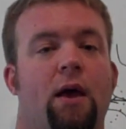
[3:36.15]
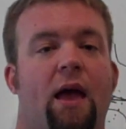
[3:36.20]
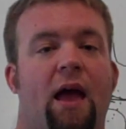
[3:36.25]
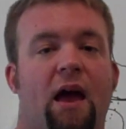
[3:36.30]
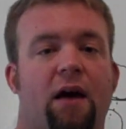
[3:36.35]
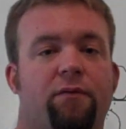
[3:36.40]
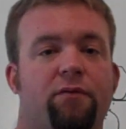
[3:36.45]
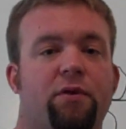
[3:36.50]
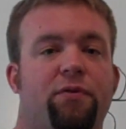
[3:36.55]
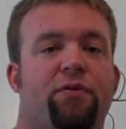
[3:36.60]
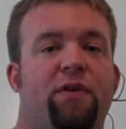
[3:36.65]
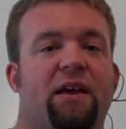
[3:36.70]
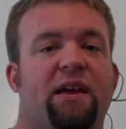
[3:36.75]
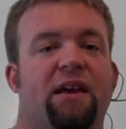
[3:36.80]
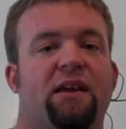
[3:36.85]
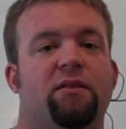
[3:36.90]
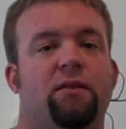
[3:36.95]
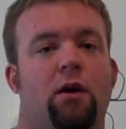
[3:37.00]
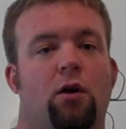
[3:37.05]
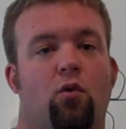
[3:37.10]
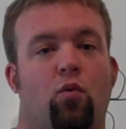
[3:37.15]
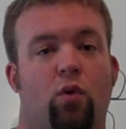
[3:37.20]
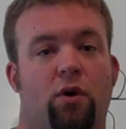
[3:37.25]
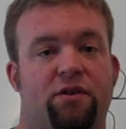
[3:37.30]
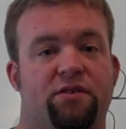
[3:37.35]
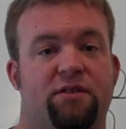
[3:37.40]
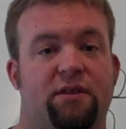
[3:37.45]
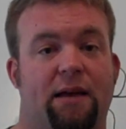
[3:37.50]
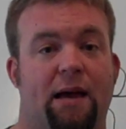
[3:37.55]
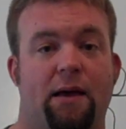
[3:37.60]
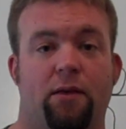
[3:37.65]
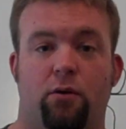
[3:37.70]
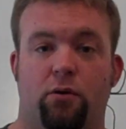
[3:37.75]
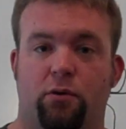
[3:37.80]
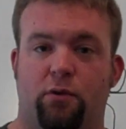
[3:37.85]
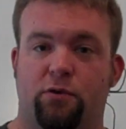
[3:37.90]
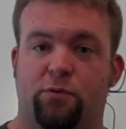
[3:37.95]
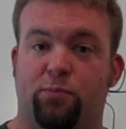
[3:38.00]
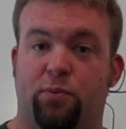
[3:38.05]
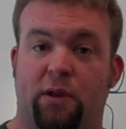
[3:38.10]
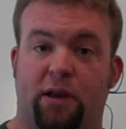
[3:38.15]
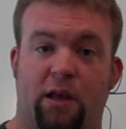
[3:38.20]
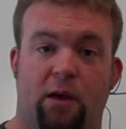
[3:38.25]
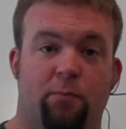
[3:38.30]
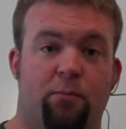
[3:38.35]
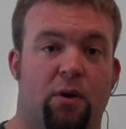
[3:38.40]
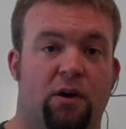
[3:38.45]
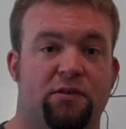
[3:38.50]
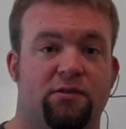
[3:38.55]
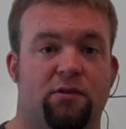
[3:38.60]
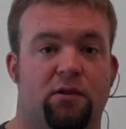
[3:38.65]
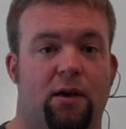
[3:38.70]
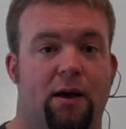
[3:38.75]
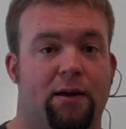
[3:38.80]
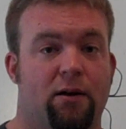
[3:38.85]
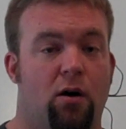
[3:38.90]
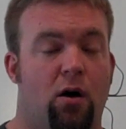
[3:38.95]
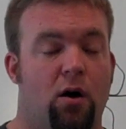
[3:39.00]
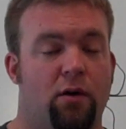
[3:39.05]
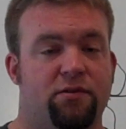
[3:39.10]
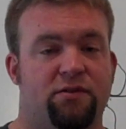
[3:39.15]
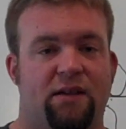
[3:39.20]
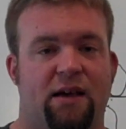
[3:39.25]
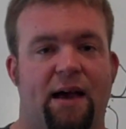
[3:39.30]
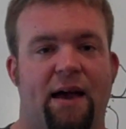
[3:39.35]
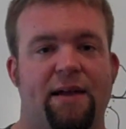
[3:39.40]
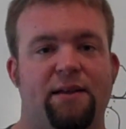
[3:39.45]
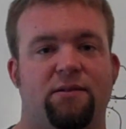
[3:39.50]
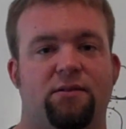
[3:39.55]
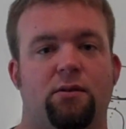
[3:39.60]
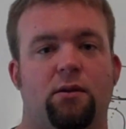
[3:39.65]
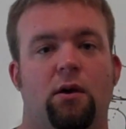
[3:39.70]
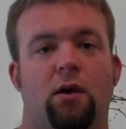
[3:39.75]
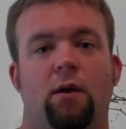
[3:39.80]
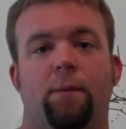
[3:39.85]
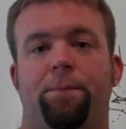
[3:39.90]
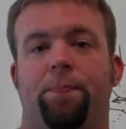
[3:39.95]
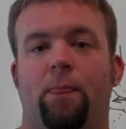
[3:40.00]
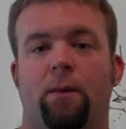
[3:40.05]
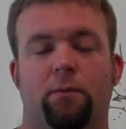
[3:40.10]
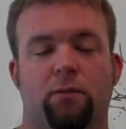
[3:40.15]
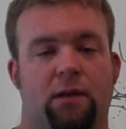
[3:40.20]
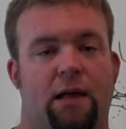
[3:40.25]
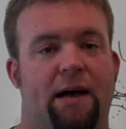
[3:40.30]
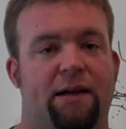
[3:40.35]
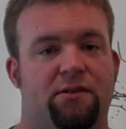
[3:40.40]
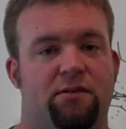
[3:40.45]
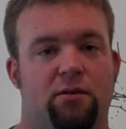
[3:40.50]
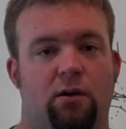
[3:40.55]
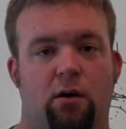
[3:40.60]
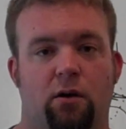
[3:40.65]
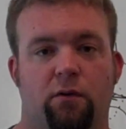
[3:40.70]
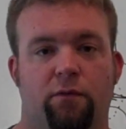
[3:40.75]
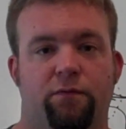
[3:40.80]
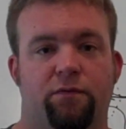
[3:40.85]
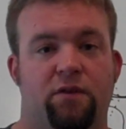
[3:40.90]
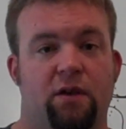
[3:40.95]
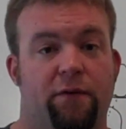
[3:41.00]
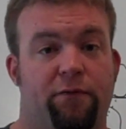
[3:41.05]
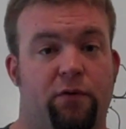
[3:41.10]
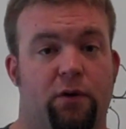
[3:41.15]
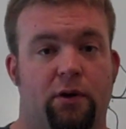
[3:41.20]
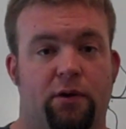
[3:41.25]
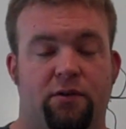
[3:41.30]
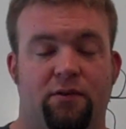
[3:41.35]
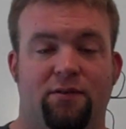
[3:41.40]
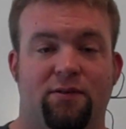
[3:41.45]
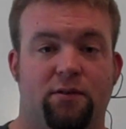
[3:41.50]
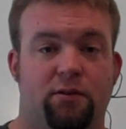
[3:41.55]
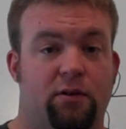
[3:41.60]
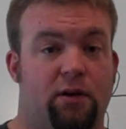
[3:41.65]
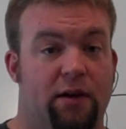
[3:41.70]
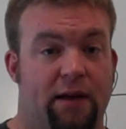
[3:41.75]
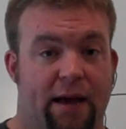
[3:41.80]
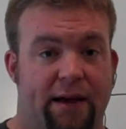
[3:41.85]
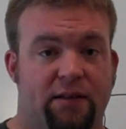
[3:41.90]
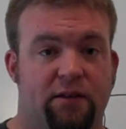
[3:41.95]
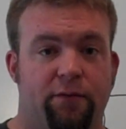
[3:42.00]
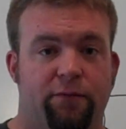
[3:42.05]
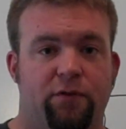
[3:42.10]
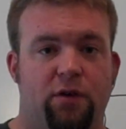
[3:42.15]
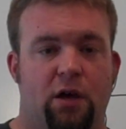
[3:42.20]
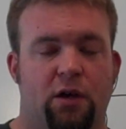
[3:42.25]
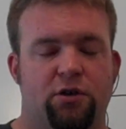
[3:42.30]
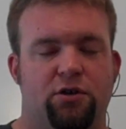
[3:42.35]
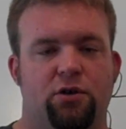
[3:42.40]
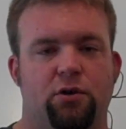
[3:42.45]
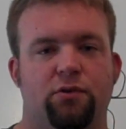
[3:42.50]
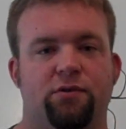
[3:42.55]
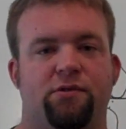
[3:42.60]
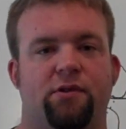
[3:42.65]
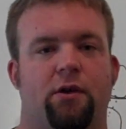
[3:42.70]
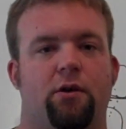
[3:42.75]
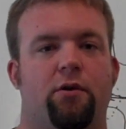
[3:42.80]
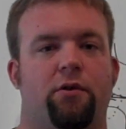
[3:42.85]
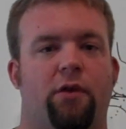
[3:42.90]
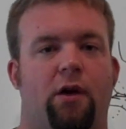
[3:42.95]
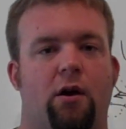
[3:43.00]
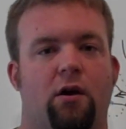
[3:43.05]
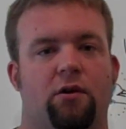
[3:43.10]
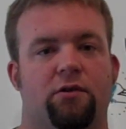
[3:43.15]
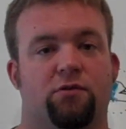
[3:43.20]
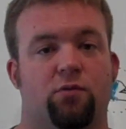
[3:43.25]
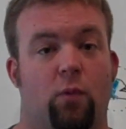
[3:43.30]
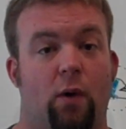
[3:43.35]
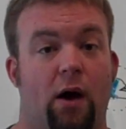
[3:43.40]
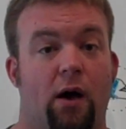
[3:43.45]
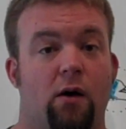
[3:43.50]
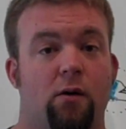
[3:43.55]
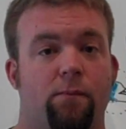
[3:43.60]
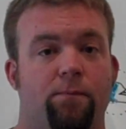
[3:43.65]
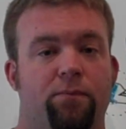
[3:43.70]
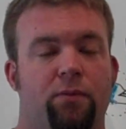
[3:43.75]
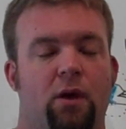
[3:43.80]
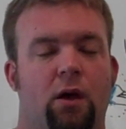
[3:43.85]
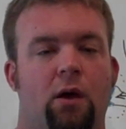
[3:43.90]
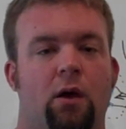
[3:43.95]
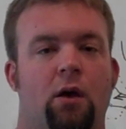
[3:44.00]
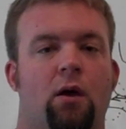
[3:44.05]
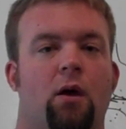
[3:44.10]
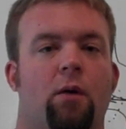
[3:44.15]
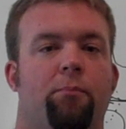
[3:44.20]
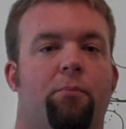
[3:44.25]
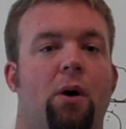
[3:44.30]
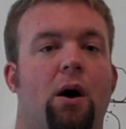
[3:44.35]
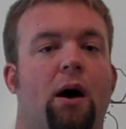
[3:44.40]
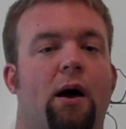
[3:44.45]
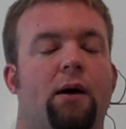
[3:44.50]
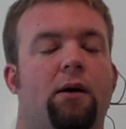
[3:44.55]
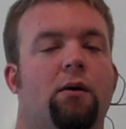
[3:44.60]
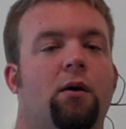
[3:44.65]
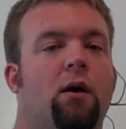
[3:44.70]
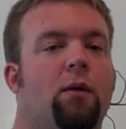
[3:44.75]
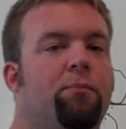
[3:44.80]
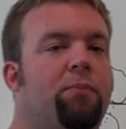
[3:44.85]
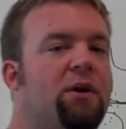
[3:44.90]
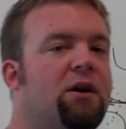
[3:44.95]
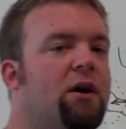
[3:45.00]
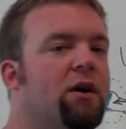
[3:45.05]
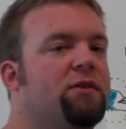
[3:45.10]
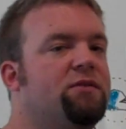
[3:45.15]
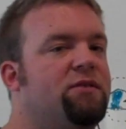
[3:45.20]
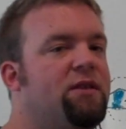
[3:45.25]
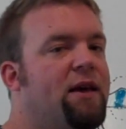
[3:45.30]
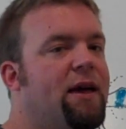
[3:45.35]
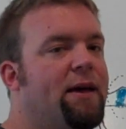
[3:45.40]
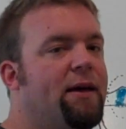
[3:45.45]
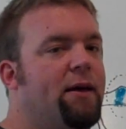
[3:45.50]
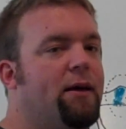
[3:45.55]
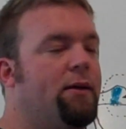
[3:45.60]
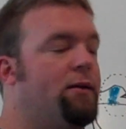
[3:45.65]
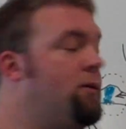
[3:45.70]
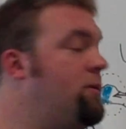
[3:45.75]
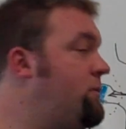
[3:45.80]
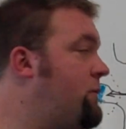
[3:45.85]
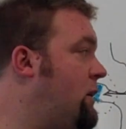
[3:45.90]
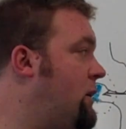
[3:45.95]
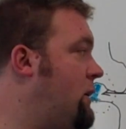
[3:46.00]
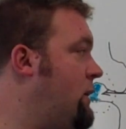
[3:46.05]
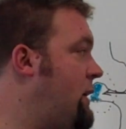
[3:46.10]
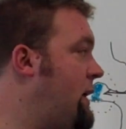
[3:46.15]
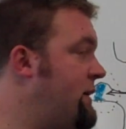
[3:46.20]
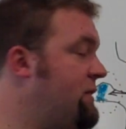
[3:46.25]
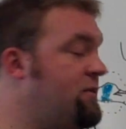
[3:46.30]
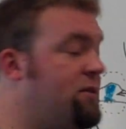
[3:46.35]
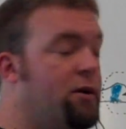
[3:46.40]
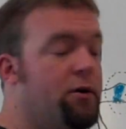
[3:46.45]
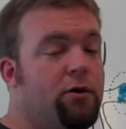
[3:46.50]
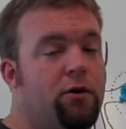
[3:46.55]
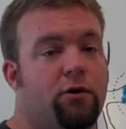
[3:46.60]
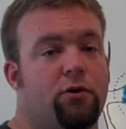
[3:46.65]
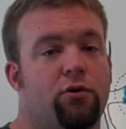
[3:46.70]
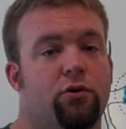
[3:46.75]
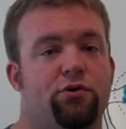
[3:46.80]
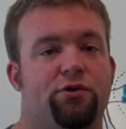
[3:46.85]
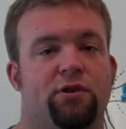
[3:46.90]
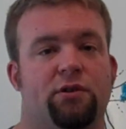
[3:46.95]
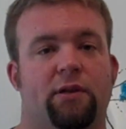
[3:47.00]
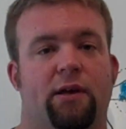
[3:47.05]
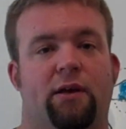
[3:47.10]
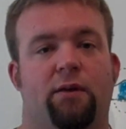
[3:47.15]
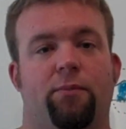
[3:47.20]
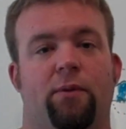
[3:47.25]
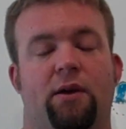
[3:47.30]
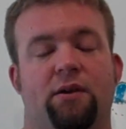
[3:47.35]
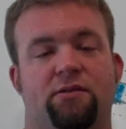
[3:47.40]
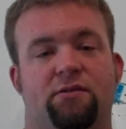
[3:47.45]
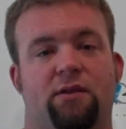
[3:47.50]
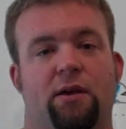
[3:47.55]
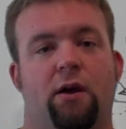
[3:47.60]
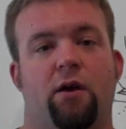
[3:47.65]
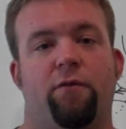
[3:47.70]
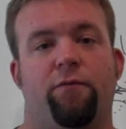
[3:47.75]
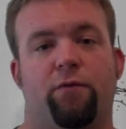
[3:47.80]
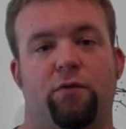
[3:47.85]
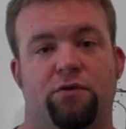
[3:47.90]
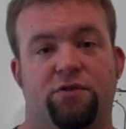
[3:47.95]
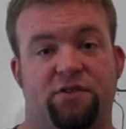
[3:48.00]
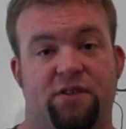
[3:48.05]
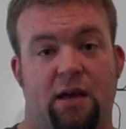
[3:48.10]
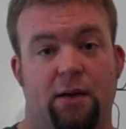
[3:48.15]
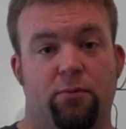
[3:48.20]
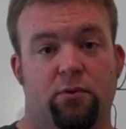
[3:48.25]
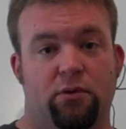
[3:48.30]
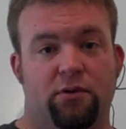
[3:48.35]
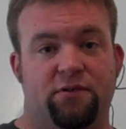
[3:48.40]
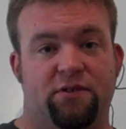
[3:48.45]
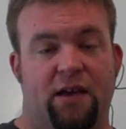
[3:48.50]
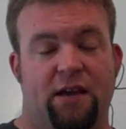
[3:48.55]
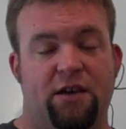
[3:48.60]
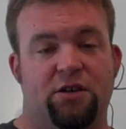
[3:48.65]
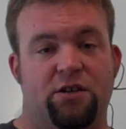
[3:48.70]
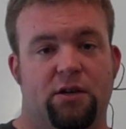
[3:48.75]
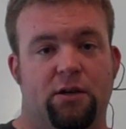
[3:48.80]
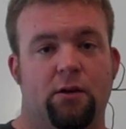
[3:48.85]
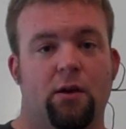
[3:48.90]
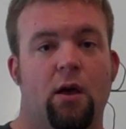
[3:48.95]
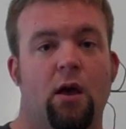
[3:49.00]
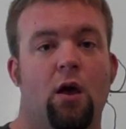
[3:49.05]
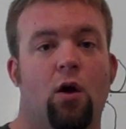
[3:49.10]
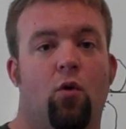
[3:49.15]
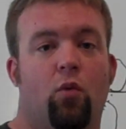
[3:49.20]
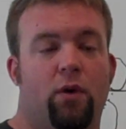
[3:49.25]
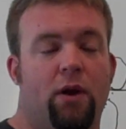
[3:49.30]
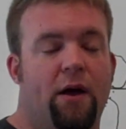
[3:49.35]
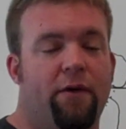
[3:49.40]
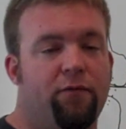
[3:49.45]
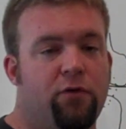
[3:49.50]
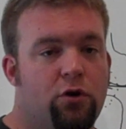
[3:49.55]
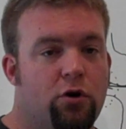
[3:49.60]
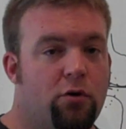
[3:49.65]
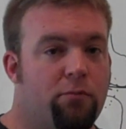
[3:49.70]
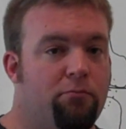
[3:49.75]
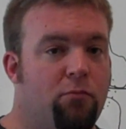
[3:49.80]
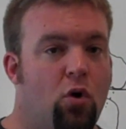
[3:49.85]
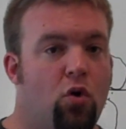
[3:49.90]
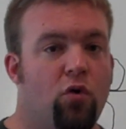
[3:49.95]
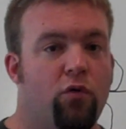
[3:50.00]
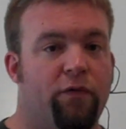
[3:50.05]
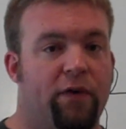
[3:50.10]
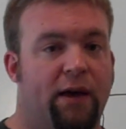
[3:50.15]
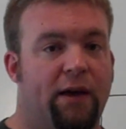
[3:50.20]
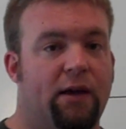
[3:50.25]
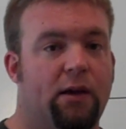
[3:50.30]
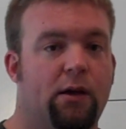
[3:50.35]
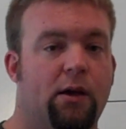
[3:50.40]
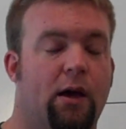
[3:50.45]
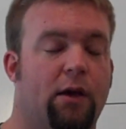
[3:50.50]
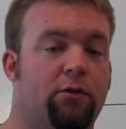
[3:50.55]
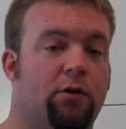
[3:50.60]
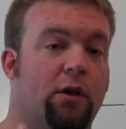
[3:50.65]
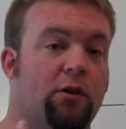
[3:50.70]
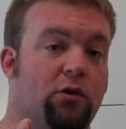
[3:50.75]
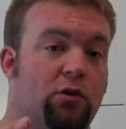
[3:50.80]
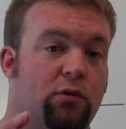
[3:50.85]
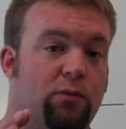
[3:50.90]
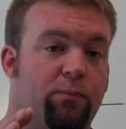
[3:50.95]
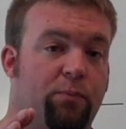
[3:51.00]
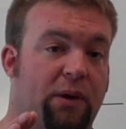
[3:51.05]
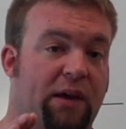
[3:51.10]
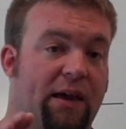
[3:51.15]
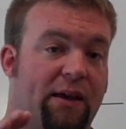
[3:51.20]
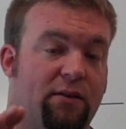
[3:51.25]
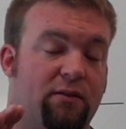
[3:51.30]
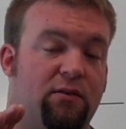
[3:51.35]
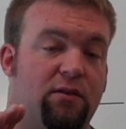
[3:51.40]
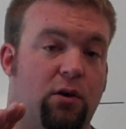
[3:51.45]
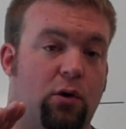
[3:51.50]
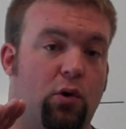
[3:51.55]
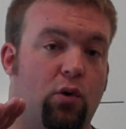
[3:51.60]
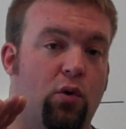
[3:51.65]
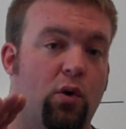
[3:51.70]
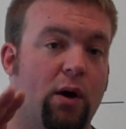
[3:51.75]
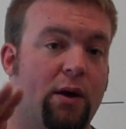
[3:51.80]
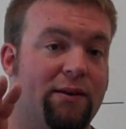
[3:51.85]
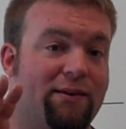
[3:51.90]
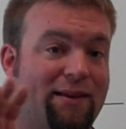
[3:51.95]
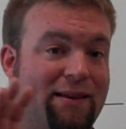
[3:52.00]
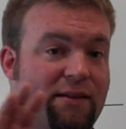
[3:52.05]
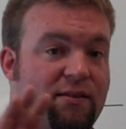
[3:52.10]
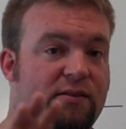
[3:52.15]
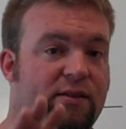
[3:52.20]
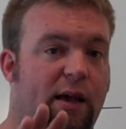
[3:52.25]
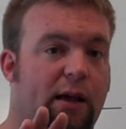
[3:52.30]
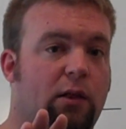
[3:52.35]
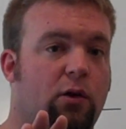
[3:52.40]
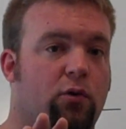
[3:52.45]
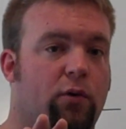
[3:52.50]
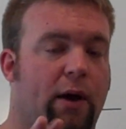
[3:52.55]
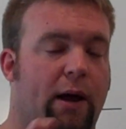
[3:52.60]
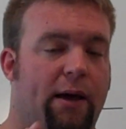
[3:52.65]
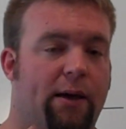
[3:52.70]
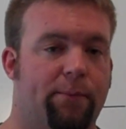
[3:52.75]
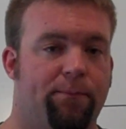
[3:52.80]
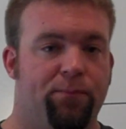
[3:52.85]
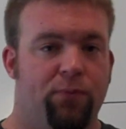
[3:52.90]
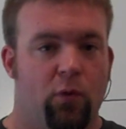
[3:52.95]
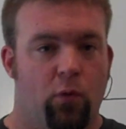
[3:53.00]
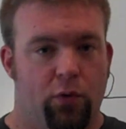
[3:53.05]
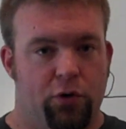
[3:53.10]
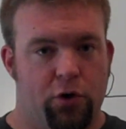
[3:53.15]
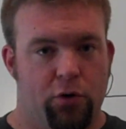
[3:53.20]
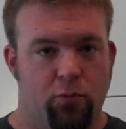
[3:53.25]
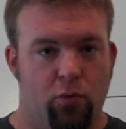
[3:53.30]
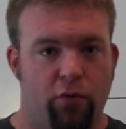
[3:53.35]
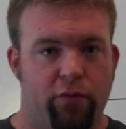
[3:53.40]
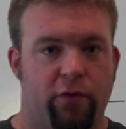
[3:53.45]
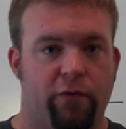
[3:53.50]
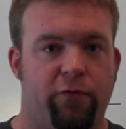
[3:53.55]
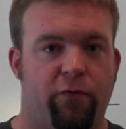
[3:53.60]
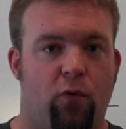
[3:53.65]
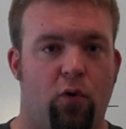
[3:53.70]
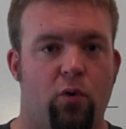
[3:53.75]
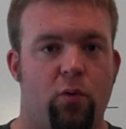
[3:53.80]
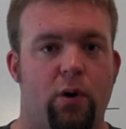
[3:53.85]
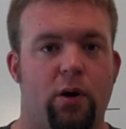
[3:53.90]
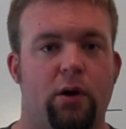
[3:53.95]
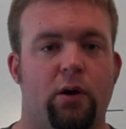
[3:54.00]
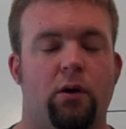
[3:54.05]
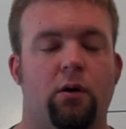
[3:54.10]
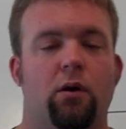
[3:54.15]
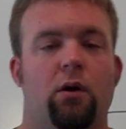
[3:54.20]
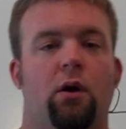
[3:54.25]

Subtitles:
Everything in there works together. There's plenty of muscle on all sides, lots of different connective tissues that are there as well. But because the anterior cruciate ligament is there for stabilization, whenever you're moving and then you begin to decelerate when you're moving forward,